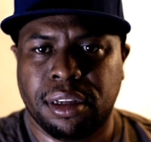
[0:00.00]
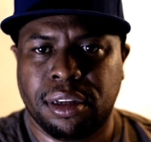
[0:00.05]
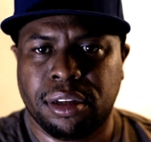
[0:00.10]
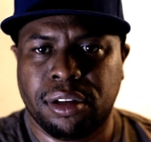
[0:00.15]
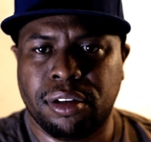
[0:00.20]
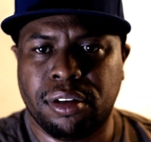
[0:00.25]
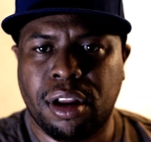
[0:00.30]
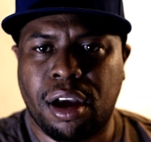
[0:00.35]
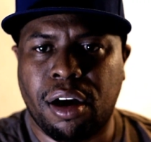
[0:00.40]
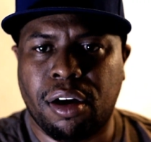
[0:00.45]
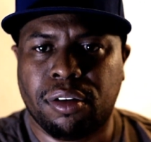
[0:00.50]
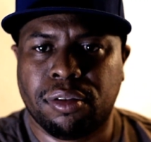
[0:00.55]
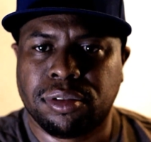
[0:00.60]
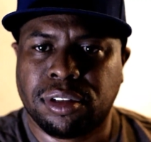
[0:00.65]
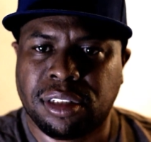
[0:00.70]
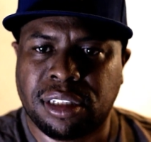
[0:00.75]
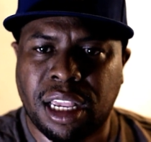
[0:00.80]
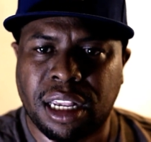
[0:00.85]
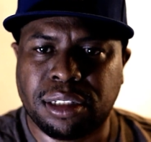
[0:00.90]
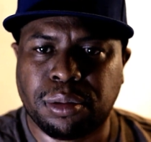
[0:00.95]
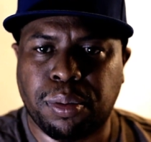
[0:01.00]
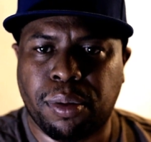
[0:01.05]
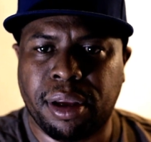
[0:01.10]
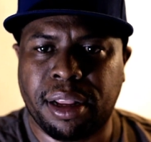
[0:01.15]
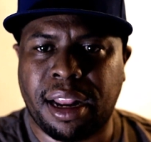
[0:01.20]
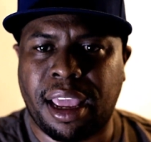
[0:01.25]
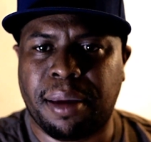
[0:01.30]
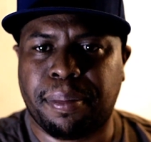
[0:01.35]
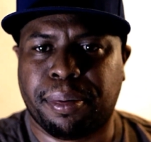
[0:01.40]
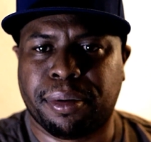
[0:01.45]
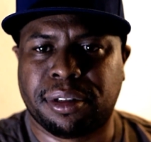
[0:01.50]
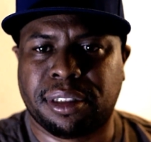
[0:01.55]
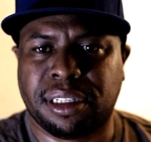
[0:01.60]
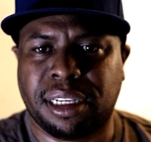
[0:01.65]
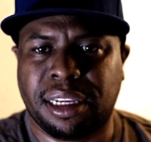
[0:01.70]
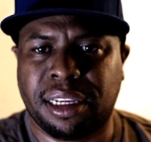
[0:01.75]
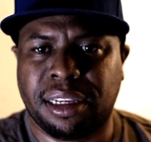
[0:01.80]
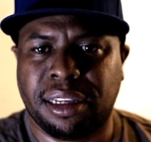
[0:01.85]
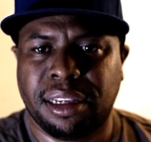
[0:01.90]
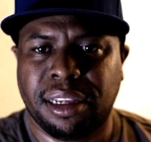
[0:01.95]

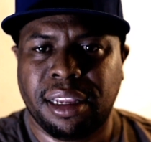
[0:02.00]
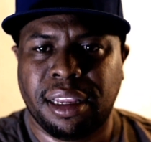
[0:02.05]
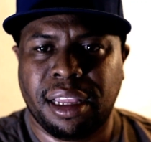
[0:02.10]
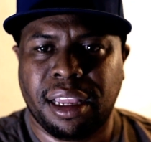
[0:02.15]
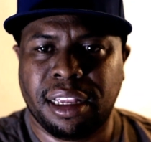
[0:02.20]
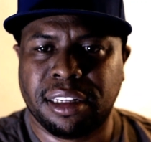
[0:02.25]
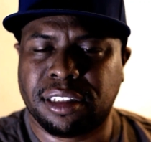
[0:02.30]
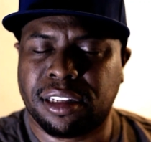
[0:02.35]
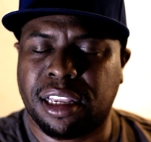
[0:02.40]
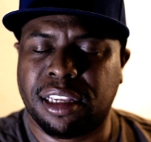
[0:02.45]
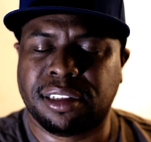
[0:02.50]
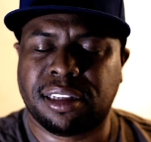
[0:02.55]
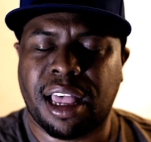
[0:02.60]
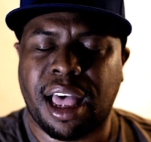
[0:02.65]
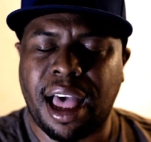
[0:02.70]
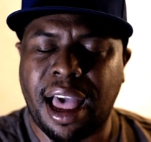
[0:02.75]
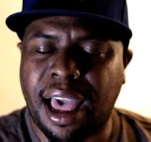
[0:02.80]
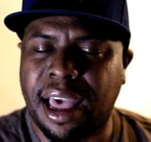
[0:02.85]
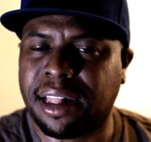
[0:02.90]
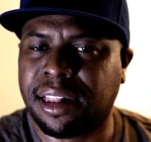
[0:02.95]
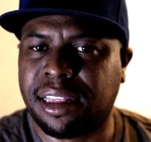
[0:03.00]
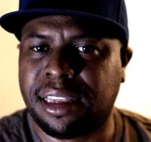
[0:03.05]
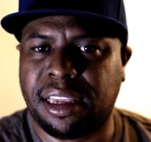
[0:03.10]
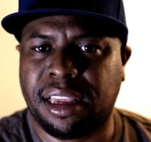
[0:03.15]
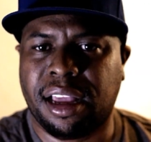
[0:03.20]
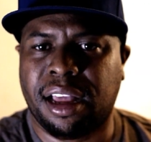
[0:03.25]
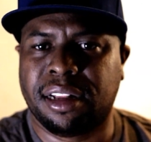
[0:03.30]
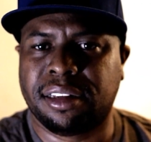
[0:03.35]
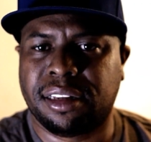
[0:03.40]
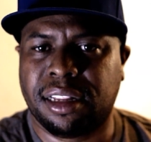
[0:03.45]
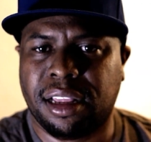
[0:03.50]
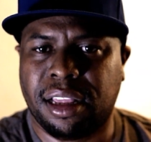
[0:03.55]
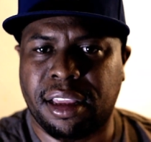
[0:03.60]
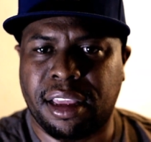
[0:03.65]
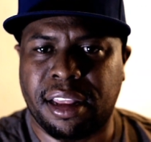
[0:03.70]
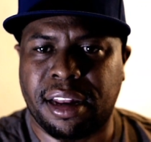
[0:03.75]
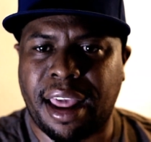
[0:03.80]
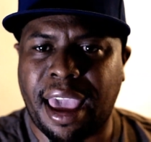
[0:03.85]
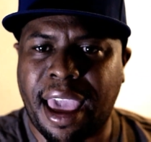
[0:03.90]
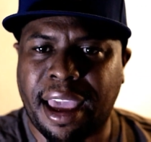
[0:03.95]
6.8% is highly
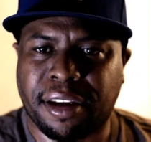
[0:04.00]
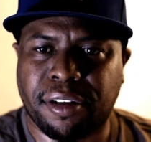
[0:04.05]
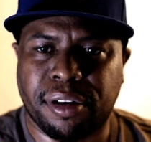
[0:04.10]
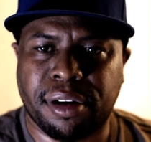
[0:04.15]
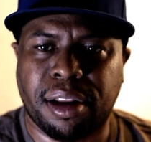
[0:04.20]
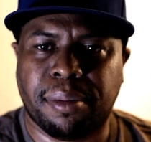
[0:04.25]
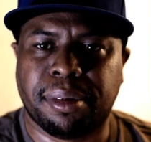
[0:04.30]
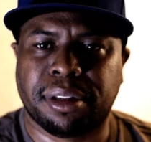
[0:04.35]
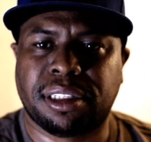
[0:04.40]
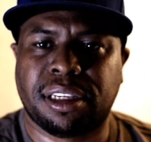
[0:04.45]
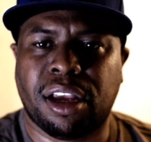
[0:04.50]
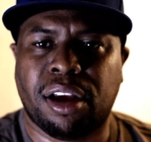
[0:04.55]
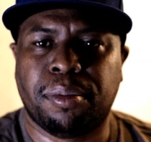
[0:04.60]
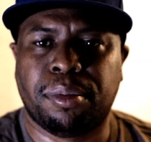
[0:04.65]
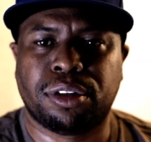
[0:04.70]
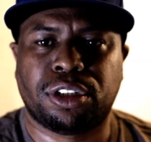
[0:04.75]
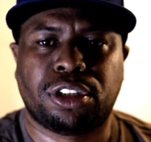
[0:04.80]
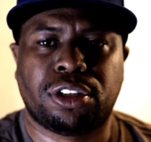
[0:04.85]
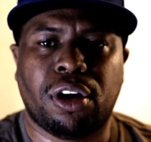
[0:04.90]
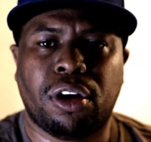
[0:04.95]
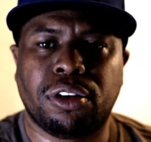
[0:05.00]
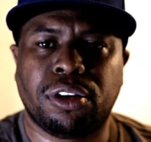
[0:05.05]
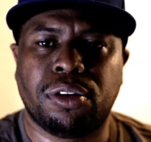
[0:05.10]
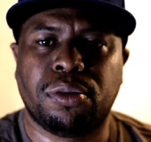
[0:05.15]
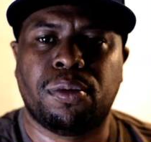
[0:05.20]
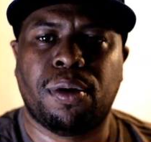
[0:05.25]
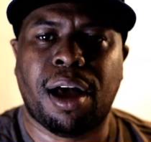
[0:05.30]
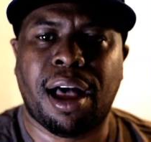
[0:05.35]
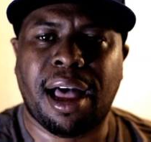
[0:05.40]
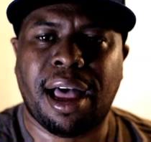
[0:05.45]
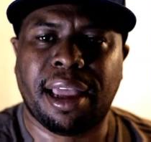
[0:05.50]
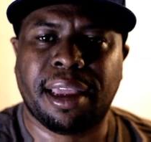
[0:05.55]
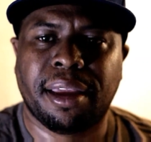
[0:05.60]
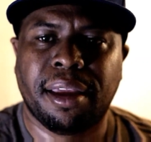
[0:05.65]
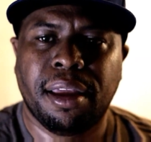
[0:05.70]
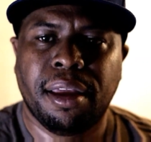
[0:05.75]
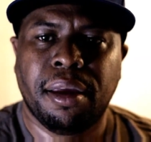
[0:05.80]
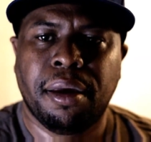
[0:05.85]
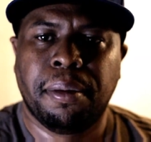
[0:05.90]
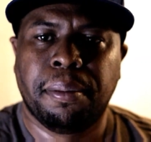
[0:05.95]
inaccurate, and I'm gonna show you why.
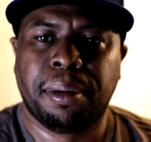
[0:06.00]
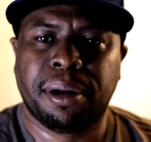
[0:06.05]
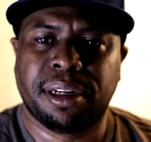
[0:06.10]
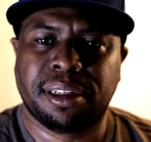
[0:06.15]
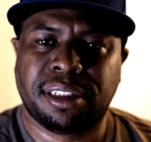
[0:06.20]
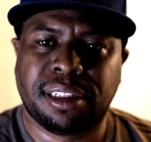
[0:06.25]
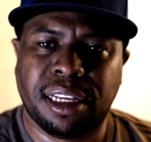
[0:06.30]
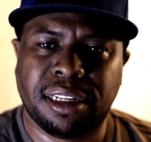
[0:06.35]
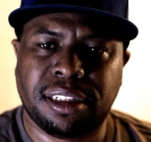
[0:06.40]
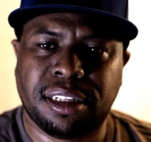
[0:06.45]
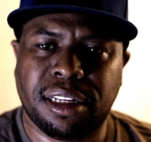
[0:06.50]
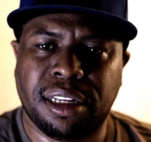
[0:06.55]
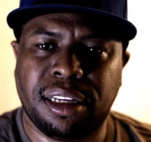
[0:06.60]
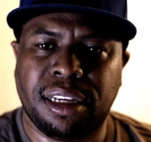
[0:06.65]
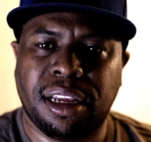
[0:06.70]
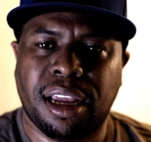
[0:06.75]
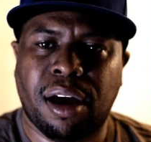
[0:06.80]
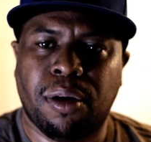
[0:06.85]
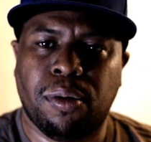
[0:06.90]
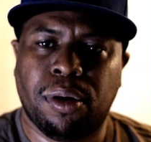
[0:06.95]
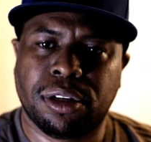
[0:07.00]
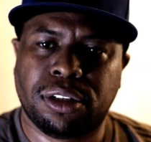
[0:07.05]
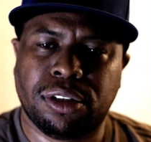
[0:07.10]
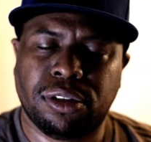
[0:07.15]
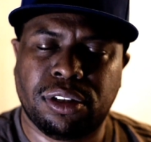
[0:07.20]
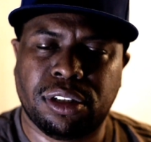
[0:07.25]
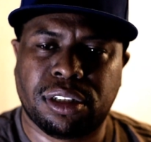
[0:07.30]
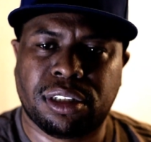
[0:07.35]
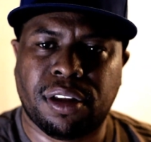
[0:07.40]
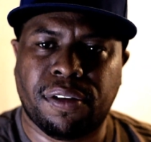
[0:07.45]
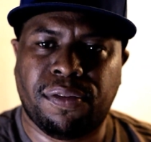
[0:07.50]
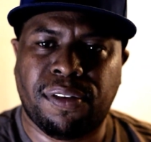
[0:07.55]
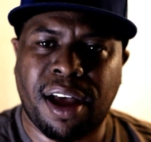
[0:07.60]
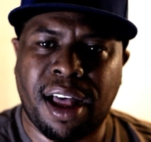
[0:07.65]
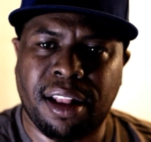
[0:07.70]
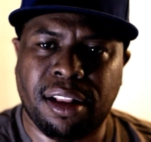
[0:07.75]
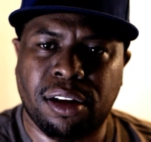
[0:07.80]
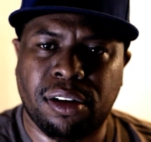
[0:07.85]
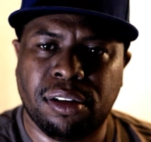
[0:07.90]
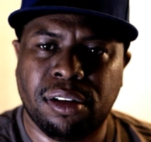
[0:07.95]
But essentially, I want you just to
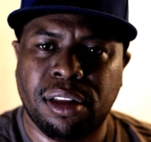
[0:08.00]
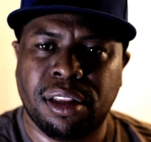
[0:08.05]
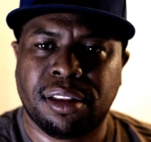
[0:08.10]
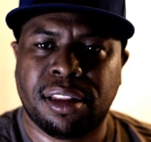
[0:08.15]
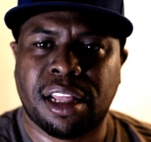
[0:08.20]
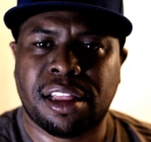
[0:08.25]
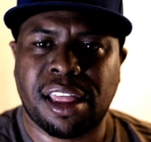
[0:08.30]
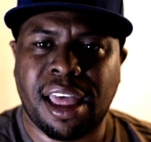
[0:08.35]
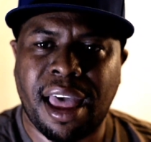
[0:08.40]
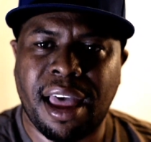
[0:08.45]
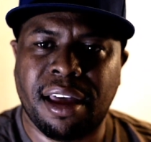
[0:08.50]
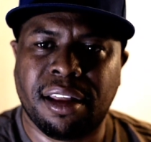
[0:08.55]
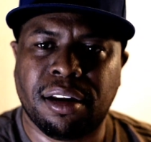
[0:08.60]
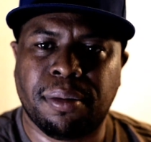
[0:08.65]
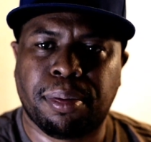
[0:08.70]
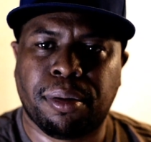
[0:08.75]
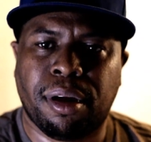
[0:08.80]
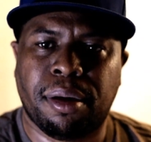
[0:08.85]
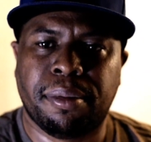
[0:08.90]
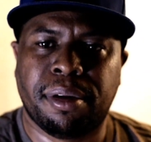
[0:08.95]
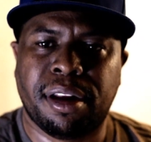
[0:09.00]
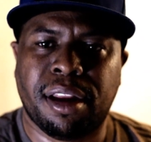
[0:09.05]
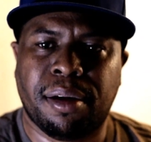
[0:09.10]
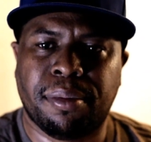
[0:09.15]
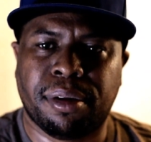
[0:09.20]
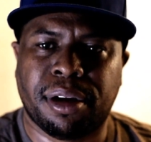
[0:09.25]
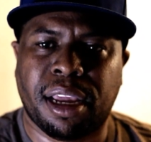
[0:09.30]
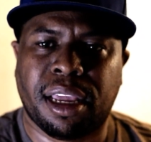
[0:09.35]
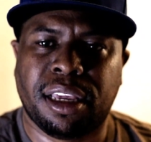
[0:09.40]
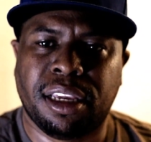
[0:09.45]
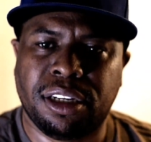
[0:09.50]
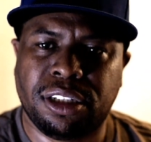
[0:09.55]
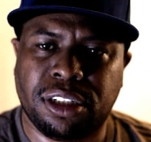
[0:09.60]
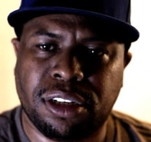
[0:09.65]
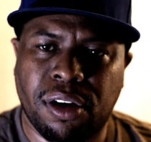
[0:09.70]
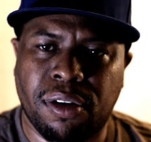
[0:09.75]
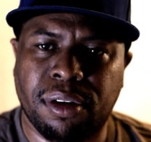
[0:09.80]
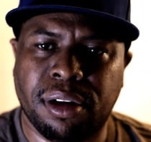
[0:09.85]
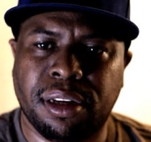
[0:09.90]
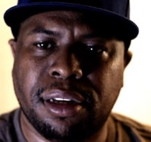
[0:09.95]
follow that unemployment number that he's
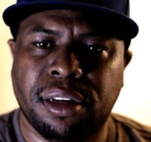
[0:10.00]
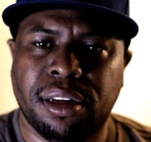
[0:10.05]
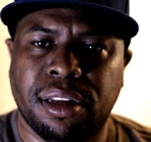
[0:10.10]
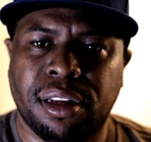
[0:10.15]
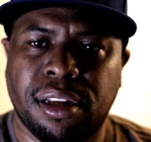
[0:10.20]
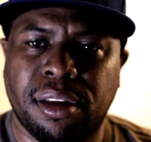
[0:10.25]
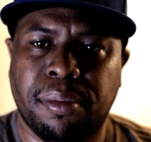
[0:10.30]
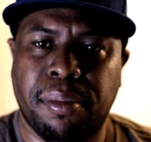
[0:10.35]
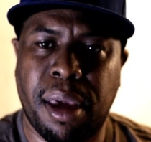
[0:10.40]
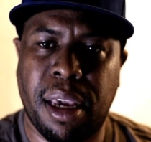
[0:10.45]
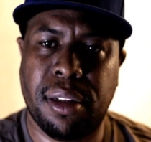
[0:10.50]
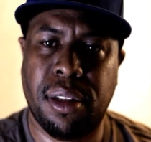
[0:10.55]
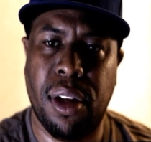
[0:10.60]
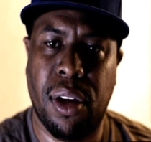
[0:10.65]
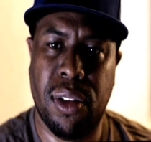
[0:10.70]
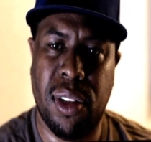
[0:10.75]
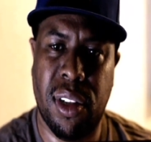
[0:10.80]
showing makes no